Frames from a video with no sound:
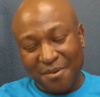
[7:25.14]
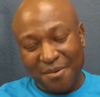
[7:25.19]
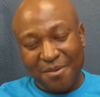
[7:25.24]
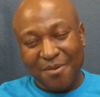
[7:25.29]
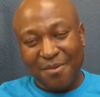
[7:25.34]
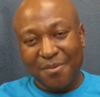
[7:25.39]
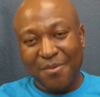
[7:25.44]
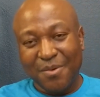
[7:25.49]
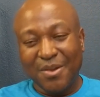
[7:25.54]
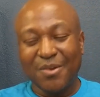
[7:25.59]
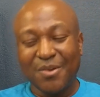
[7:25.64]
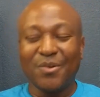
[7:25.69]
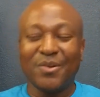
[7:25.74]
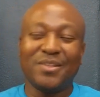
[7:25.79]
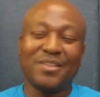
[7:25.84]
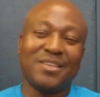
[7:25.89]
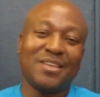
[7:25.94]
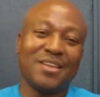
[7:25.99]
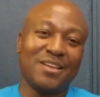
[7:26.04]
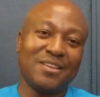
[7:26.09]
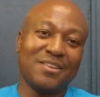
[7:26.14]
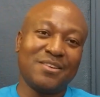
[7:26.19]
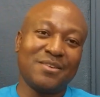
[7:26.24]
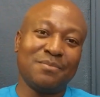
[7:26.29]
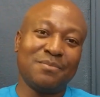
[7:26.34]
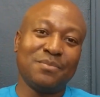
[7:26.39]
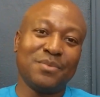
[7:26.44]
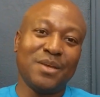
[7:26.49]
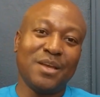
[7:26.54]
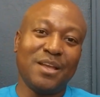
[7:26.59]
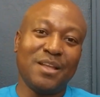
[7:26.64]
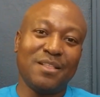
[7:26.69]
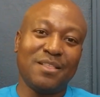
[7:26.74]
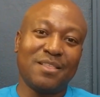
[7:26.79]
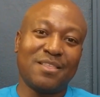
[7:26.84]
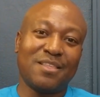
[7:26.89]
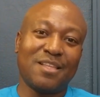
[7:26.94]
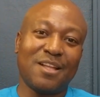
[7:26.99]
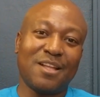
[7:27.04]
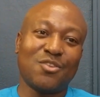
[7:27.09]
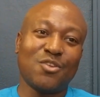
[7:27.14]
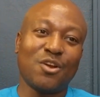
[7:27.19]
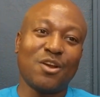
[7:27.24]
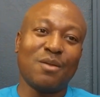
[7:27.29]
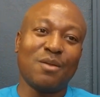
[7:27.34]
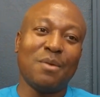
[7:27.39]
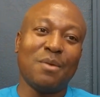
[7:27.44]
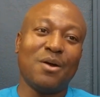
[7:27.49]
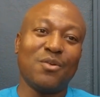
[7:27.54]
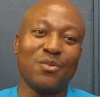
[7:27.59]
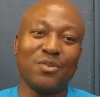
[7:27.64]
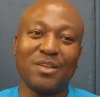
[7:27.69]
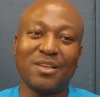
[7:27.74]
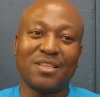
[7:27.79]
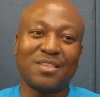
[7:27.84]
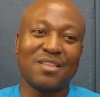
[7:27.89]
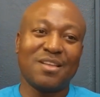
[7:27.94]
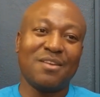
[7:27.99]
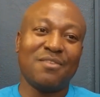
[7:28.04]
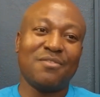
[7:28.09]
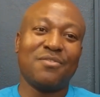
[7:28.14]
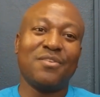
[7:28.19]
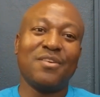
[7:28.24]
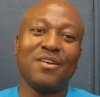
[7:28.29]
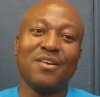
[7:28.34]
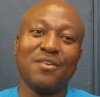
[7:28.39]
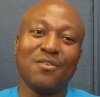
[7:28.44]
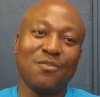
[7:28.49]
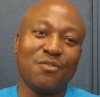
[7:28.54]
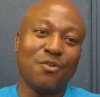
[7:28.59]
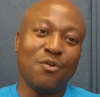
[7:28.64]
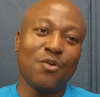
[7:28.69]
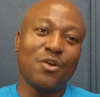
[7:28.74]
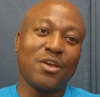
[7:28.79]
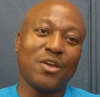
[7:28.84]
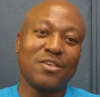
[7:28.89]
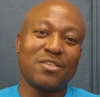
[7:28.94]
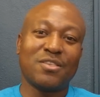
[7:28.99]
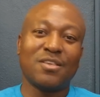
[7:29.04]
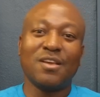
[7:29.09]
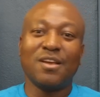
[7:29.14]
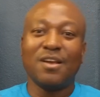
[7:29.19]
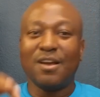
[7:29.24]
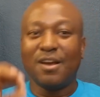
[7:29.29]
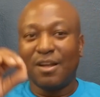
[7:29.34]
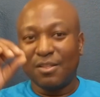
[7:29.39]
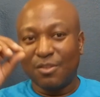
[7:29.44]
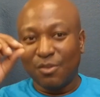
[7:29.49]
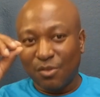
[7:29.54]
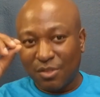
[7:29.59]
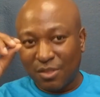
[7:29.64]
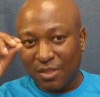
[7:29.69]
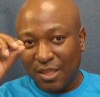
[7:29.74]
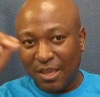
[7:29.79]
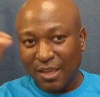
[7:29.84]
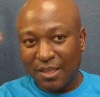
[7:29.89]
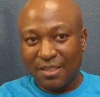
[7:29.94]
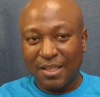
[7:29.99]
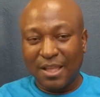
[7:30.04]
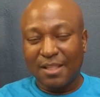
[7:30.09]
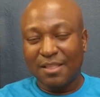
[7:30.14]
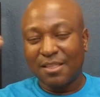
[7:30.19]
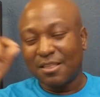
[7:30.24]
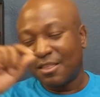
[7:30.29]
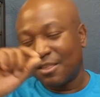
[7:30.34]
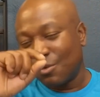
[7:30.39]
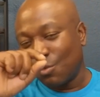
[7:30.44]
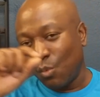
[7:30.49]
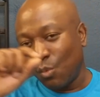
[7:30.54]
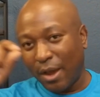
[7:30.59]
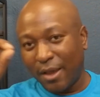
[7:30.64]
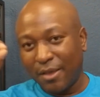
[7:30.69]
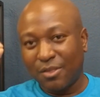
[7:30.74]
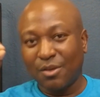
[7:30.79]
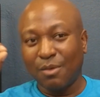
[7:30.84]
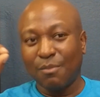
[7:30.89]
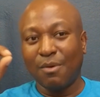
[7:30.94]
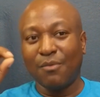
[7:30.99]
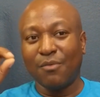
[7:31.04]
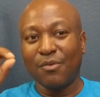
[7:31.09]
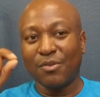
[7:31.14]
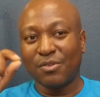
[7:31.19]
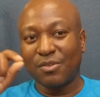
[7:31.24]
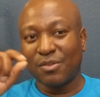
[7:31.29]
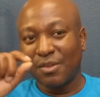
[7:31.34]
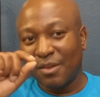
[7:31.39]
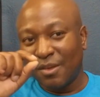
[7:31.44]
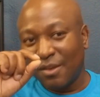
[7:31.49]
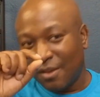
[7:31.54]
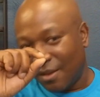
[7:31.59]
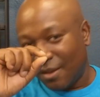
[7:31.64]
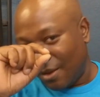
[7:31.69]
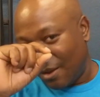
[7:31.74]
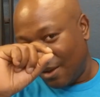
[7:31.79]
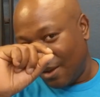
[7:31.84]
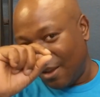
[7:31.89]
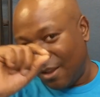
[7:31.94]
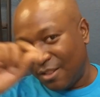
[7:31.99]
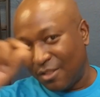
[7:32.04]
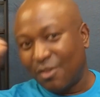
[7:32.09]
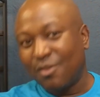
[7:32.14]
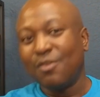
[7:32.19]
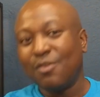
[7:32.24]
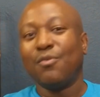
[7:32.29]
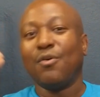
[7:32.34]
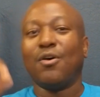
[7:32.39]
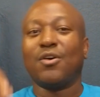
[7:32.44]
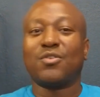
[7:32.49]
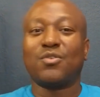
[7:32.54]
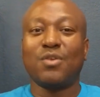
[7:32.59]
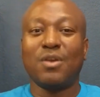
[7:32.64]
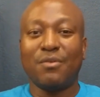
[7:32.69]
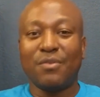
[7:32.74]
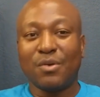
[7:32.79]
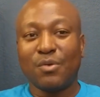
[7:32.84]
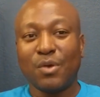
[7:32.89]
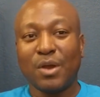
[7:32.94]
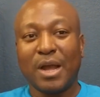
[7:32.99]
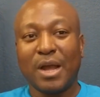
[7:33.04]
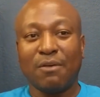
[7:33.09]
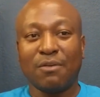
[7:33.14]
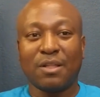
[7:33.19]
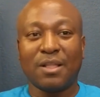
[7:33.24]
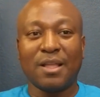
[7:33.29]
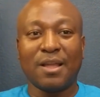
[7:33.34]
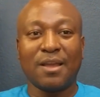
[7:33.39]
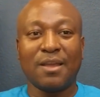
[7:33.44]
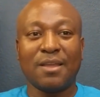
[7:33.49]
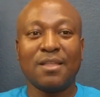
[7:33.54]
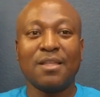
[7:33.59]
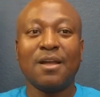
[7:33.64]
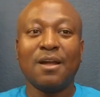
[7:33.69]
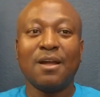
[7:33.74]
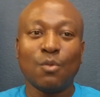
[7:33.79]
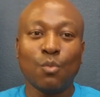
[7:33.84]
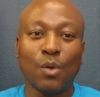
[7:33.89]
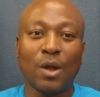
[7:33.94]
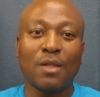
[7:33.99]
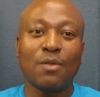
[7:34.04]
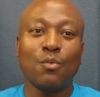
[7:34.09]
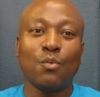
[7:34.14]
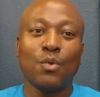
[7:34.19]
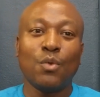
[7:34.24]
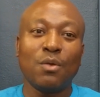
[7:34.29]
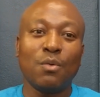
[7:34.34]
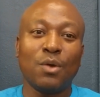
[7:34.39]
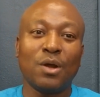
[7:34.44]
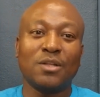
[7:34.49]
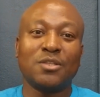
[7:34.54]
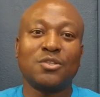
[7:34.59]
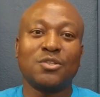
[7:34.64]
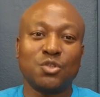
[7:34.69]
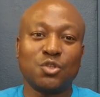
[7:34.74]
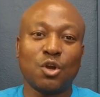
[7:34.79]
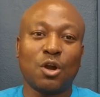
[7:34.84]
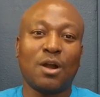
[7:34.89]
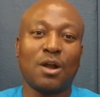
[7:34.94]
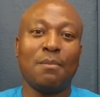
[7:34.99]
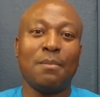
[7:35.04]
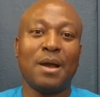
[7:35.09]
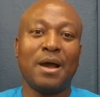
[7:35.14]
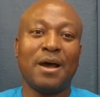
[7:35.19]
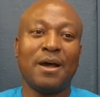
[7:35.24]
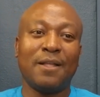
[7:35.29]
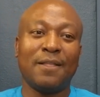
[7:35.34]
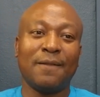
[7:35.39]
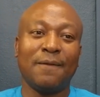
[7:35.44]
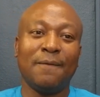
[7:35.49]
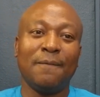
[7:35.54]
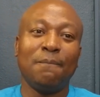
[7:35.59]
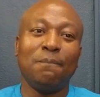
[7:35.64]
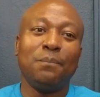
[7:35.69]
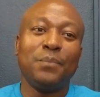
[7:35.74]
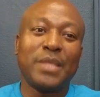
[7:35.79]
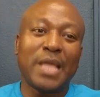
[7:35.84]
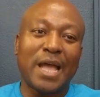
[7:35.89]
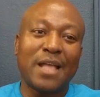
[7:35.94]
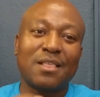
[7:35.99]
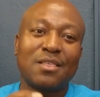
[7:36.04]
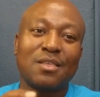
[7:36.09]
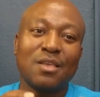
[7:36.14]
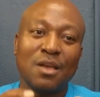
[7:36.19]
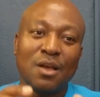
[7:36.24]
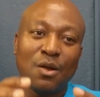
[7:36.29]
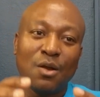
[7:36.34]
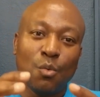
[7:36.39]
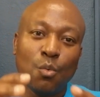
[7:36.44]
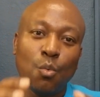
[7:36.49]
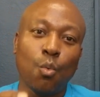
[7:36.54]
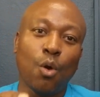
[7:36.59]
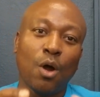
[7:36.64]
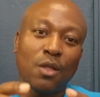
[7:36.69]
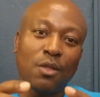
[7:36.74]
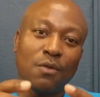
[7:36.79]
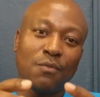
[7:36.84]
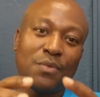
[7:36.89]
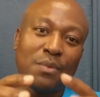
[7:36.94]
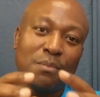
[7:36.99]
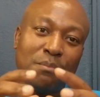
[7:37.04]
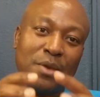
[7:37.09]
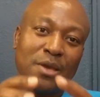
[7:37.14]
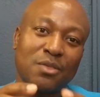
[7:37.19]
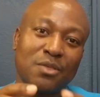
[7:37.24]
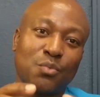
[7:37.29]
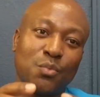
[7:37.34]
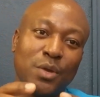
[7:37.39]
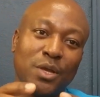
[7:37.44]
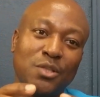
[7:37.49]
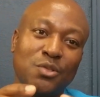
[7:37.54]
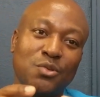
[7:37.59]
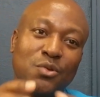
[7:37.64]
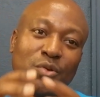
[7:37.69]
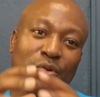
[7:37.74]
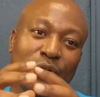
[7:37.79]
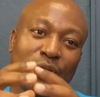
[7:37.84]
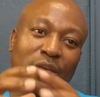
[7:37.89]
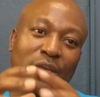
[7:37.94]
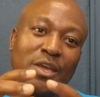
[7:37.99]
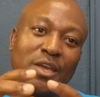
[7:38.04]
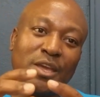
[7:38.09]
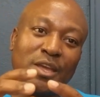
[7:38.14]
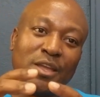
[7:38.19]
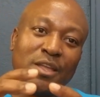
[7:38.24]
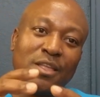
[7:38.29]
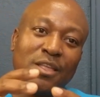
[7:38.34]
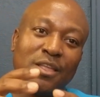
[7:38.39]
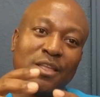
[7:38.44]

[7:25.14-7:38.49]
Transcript: we go in tangent and start talking about other stuff. Focus on those things. That this is why some of us, it's good for us to have a quick outline on what we want to talk about. That's one of the best way to create